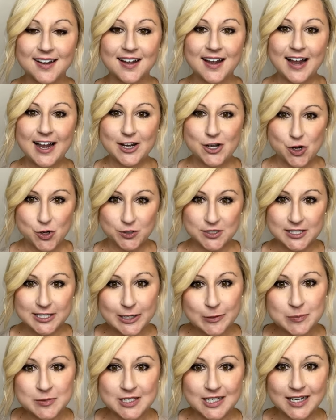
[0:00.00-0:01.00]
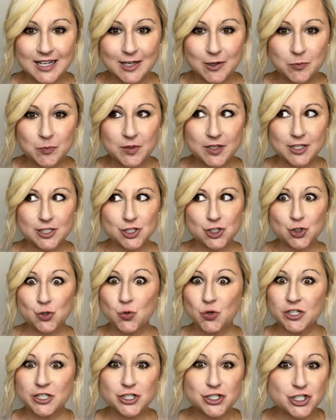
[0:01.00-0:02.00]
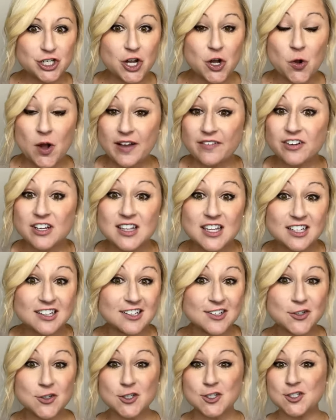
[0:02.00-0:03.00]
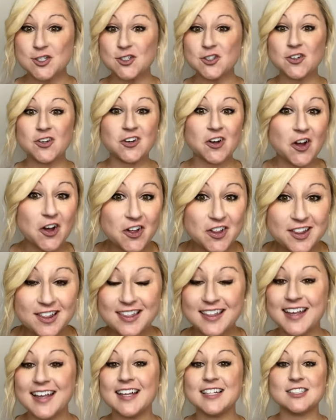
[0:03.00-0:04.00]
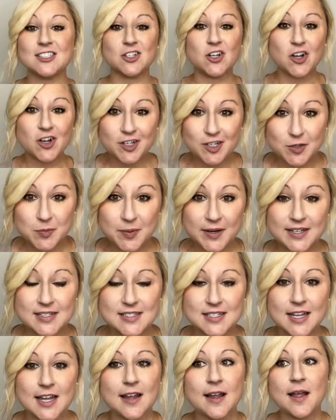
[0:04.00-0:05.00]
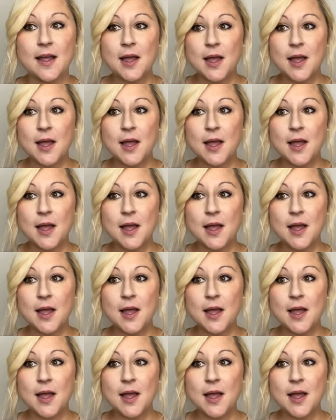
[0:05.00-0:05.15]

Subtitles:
I know it's tempting because you want to show everything that you can do and all the things and all your pricing.